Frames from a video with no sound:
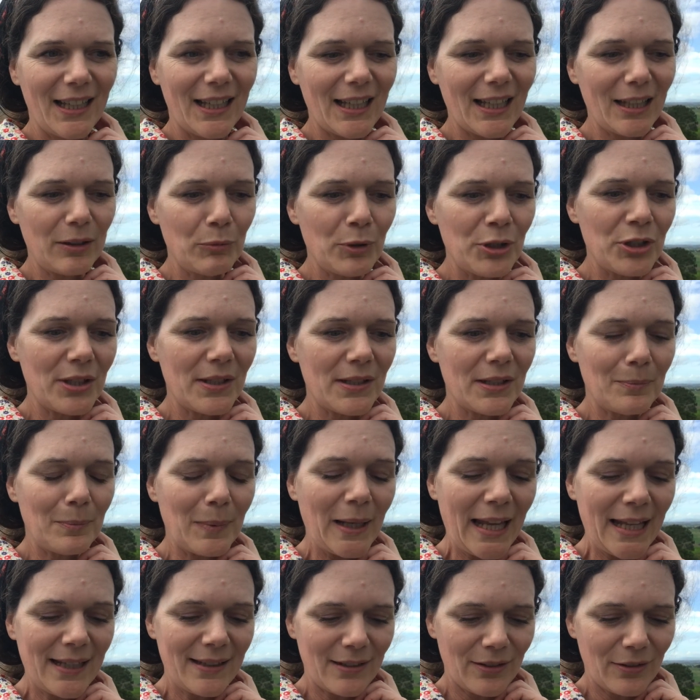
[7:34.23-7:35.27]
and wishing to
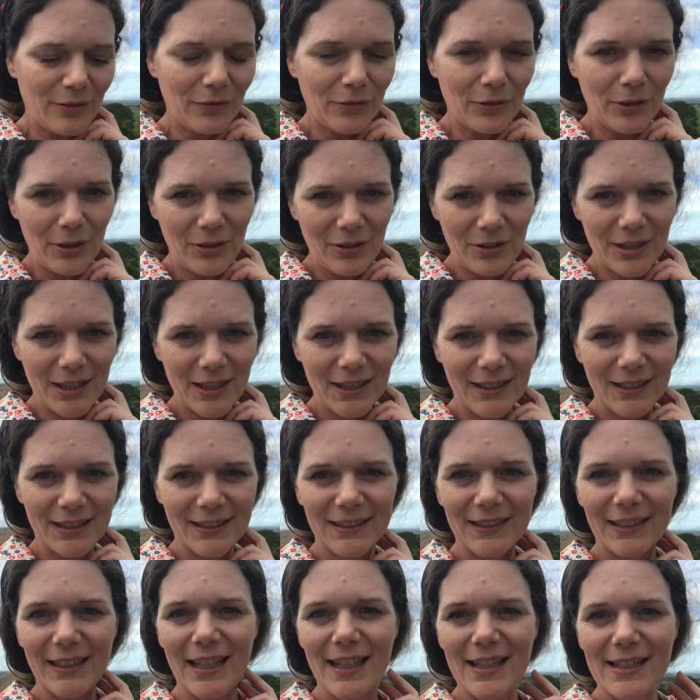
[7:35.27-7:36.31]
blend the fruit
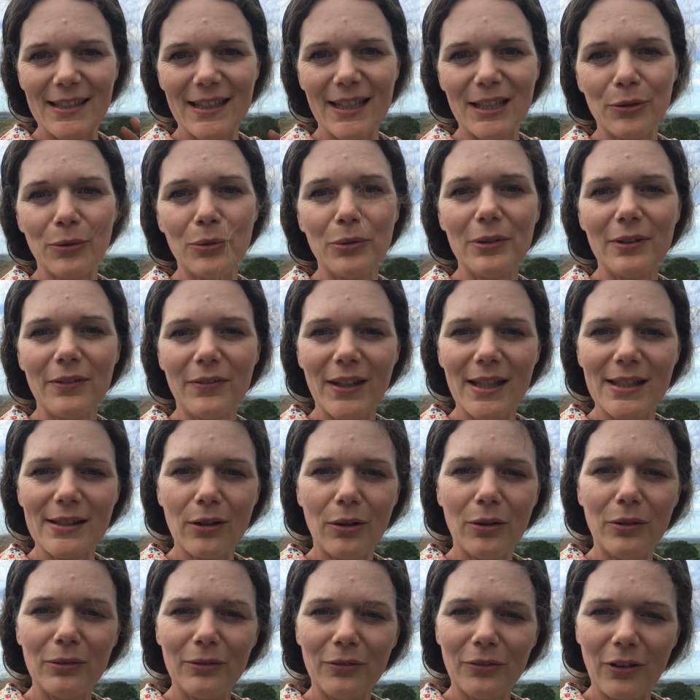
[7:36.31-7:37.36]
is that all of these
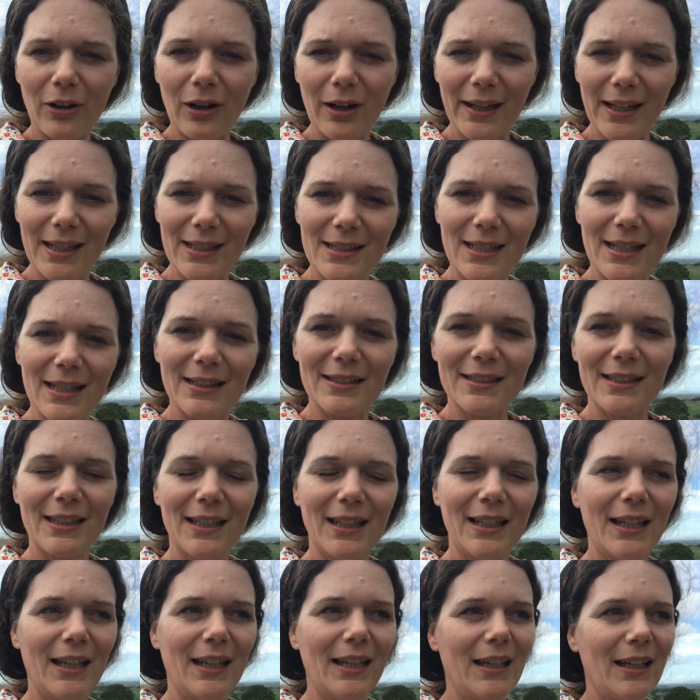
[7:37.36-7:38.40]
old varieties
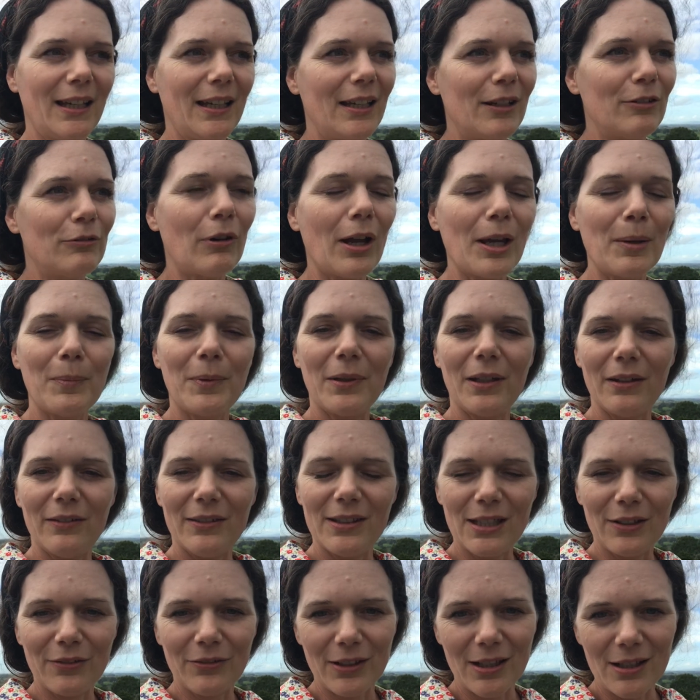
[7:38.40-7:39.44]
ripen at
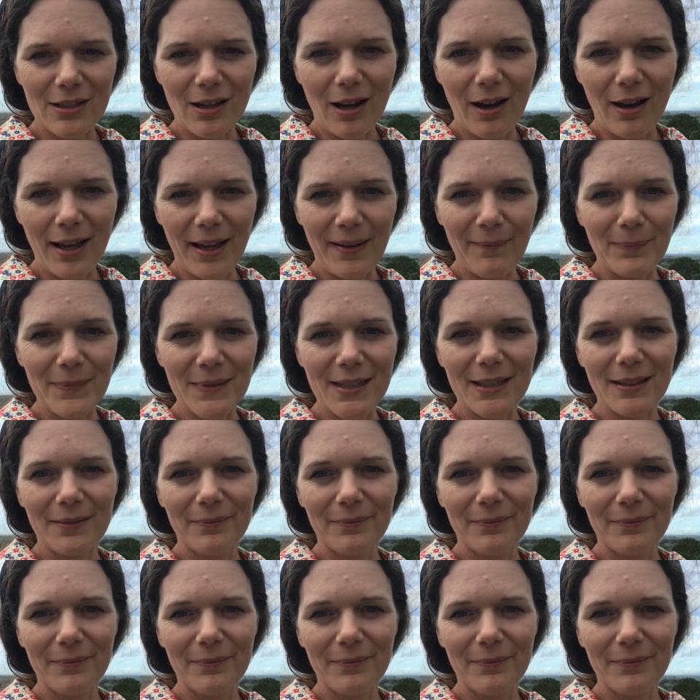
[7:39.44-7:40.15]
different times.